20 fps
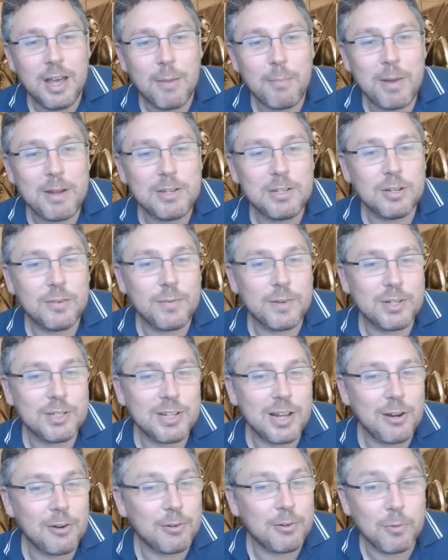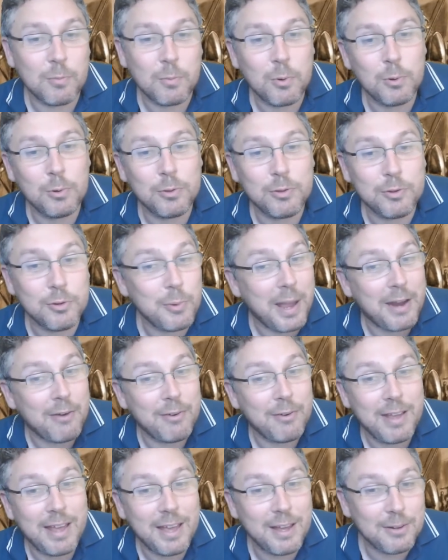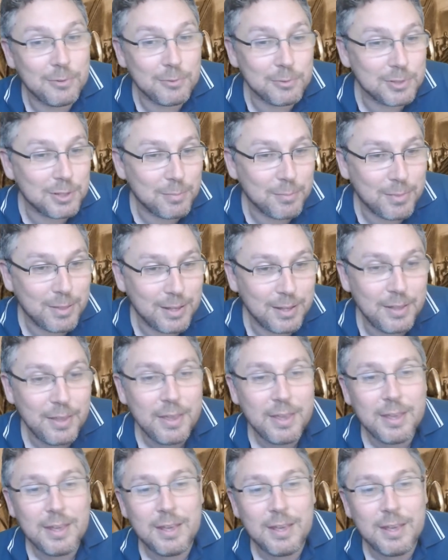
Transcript: mention of a shell on a wall through Arianne or something.